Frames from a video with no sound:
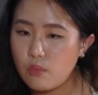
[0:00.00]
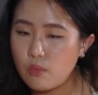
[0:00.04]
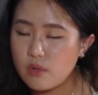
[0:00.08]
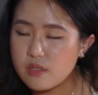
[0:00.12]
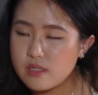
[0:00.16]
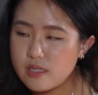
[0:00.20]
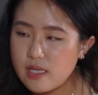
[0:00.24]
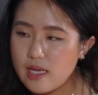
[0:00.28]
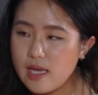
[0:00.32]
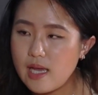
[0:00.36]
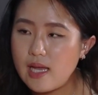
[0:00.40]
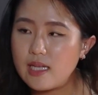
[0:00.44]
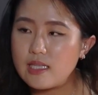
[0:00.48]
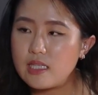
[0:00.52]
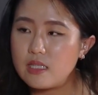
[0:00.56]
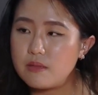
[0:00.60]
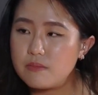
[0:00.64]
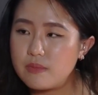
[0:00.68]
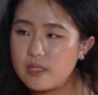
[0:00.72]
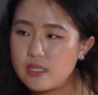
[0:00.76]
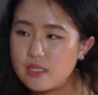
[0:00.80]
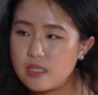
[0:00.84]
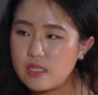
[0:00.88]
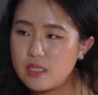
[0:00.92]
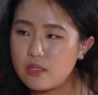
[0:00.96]
was there
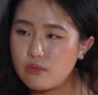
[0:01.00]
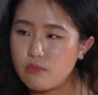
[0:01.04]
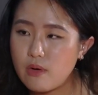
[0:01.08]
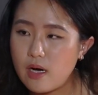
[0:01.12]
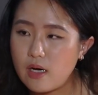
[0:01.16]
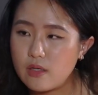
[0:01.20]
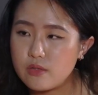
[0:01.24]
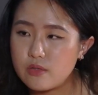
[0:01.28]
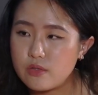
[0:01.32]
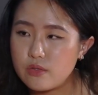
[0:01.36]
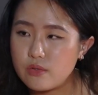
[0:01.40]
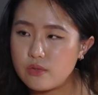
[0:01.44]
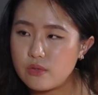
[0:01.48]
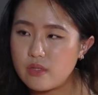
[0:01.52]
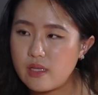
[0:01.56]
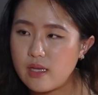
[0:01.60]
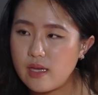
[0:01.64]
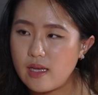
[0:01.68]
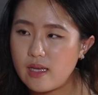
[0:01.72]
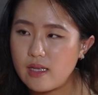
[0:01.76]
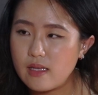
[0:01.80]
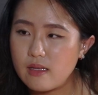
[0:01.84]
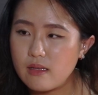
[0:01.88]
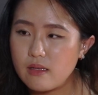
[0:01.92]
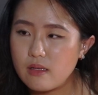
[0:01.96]
anybody around you
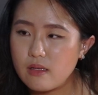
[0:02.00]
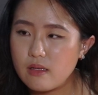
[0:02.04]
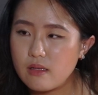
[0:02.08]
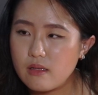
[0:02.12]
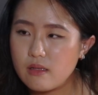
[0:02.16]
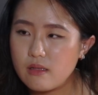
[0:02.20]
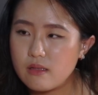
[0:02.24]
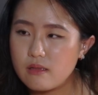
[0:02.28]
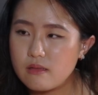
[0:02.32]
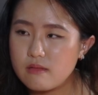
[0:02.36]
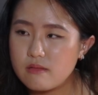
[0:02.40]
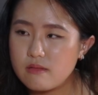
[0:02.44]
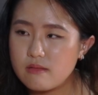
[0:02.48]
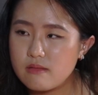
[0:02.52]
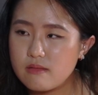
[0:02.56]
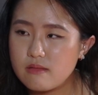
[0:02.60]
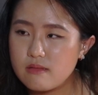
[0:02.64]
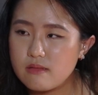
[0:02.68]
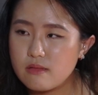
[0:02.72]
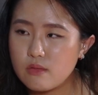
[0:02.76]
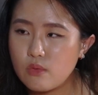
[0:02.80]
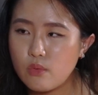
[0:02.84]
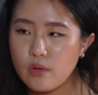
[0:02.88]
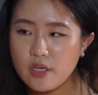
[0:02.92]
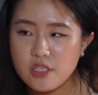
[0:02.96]
that
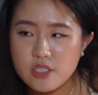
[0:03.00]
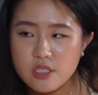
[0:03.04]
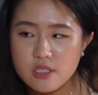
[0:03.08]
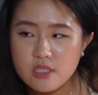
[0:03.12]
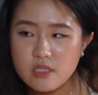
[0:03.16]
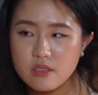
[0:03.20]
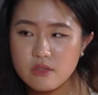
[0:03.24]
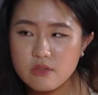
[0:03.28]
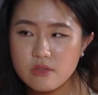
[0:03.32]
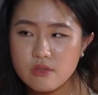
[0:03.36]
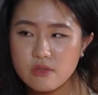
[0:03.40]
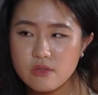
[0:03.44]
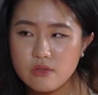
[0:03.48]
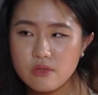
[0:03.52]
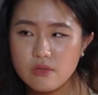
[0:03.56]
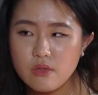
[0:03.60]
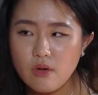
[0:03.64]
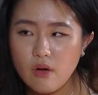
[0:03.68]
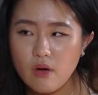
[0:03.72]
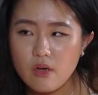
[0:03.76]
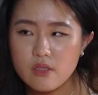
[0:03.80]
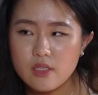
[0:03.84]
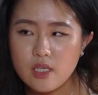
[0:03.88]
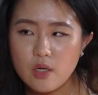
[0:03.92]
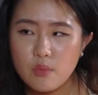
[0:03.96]
questioned
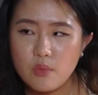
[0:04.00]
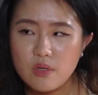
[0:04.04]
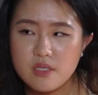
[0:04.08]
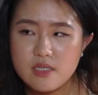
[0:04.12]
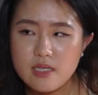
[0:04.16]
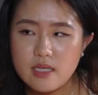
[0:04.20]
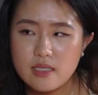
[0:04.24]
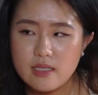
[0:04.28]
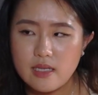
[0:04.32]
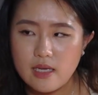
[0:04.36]
you or that was